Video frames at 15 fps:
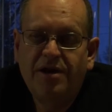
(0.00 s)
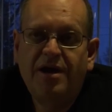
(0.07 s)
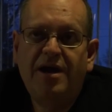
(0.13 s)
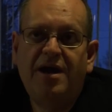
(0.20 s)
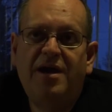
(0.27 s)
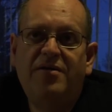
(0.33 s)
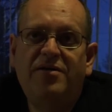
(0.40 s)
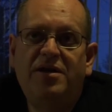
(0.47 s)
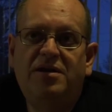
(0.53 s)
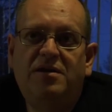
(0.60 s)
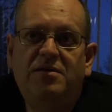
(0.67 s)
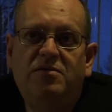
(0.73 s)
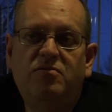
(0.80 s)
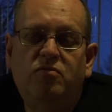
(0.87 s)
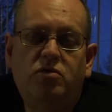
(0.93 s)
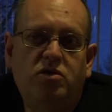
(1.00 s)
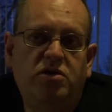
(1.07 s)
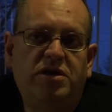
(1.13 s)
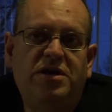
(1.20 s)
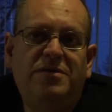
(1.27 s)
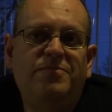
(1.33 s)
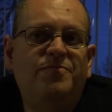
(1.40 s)
And they didn't
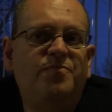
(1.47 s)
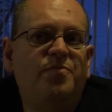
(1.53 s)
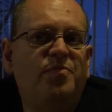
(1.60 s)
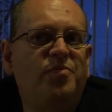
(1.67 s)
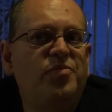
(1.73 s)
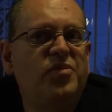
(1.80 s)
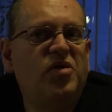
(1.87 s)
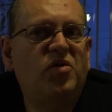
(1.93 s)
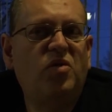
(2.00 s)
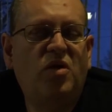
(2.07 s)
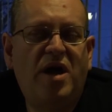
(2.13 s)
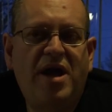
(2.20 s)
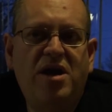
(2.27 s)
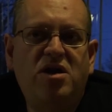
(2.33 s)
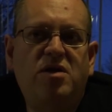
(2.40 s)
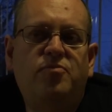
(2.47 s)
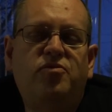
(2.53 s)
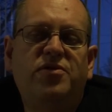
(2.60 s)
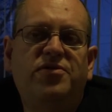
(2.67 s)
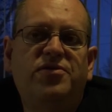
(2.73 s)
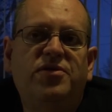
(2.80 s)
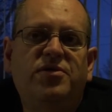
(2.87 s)
really line it up
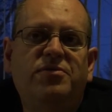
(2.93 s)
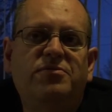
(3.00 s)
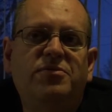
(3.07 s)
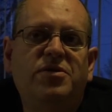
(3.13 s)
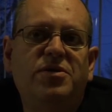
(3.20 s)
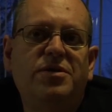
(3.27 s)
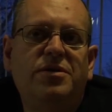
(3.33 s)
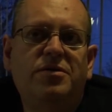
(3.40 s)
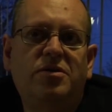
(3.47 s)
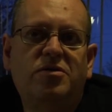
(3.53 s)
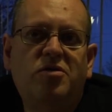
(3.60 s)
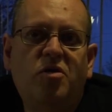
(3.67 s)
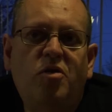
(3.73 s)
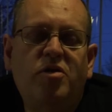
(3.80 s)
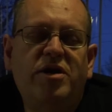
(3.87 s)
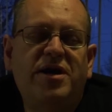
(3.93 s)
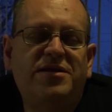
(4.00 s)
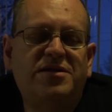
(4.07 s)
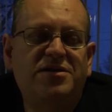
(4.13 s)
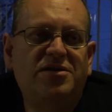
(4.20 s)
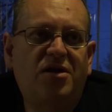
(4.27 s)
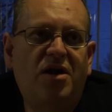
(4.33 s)
with the Lakota at
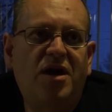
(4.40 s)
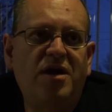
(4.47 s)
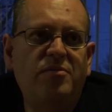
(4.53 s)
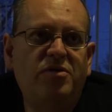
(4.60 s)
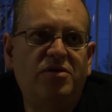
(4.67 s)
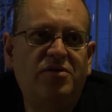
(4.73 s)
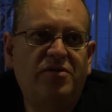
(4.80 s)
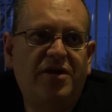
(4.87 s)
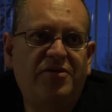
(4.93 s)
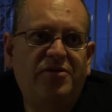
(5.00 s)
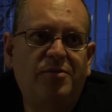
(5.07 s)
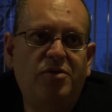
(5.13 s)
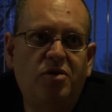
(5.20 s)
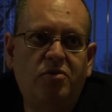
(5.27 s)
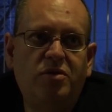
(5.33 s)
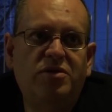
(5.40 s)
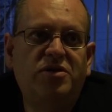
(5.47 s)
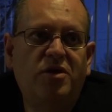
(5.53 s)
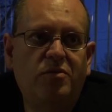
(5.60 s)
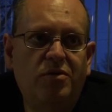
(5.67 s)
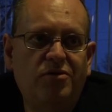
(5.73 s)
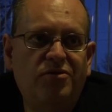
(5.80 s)
the time and let them know what
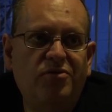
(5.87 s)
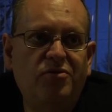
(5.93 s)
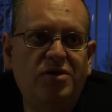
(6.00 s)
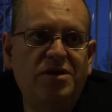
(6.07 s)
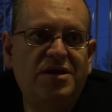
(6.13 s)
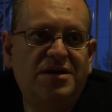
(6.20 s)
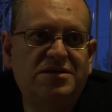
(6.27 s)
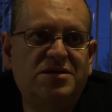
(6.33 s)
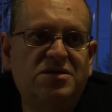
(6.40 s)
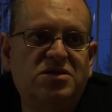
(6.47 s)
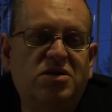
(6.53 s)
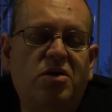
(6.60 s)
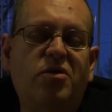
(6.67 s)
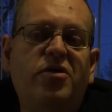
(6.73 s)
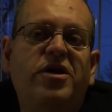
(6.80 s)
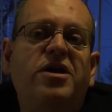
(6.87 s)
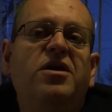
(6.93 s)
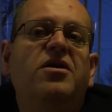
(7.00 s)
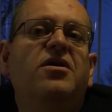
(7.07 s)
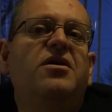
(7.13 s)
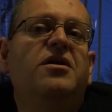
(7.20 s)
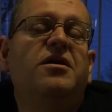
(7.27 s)
they were doing necessarily.
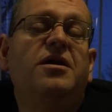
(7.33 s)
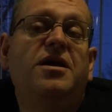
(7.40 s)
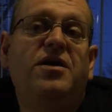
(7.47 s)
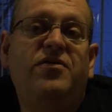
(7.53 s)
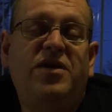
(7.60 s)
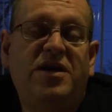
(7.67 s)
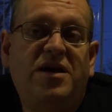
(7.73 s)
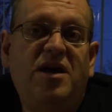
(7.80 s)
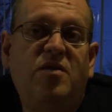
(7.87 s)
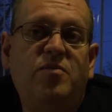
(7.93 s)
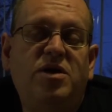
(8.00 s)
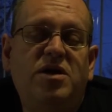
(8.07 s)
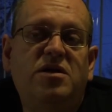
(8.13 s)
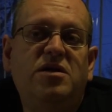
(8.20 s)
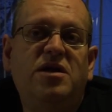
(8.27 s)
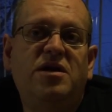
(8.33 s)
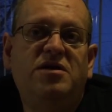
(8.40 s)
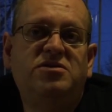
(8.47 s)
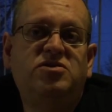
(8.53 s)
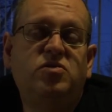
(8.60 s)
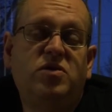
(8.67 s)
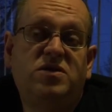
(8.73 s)
And they came
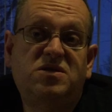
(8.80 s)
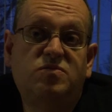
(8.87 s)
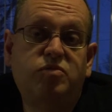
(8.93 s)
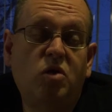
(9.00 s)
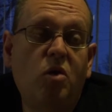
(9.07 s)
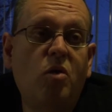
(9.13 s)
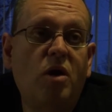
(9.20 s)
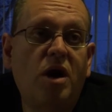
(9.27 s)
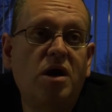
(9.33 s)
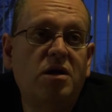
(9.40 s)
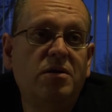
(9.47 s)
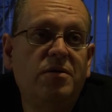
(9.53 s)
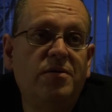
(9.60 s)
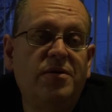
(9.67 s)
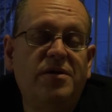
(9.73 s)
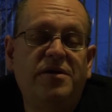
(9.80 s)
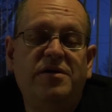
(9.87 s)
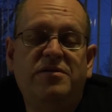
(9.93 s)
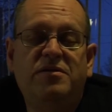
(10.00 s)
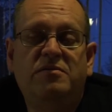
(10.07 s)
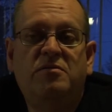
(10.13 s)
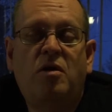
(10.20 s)
in to explore.
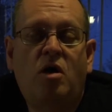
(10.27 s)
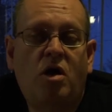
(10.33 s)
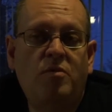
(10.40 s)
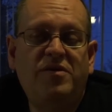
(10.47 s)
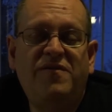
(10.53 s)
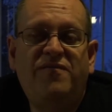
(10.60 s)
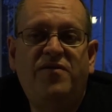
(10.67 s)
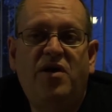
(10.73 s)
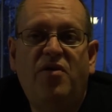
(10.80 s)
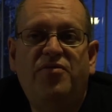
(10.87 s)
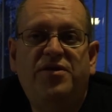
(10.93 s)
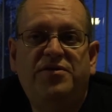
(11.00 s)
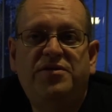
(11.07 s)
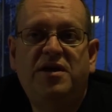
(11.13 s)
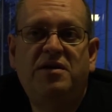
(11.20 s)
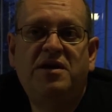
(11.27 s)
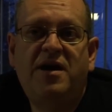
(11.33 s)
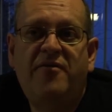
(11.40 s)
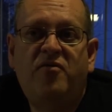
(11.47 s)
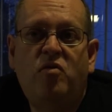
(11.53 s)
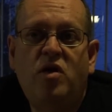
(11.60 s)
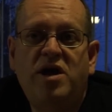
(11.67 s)
The Army felt that they
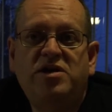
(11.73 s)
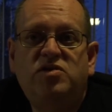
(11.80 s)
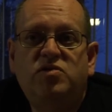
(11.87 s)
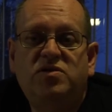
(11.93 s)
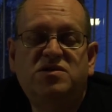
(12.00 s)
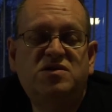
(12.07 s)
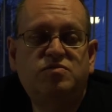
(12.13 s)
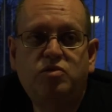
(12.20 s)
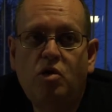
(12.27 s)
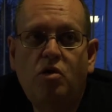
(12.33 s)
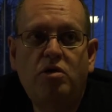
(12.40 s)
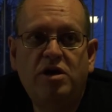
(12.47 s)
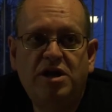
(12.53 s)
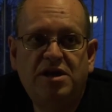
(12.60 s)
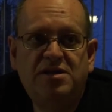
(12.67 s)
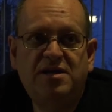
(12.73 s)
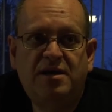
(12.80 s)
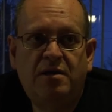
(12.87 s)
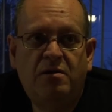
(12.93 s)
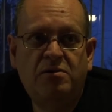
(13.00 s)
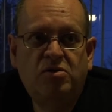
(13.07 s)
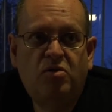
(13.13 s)
have a right to explore any
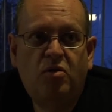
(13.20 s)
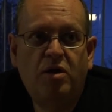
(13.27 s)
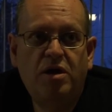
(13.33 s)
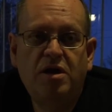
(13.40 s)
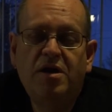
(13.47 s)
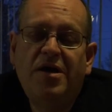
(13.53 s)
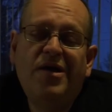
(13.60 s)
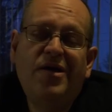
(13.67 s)
territory.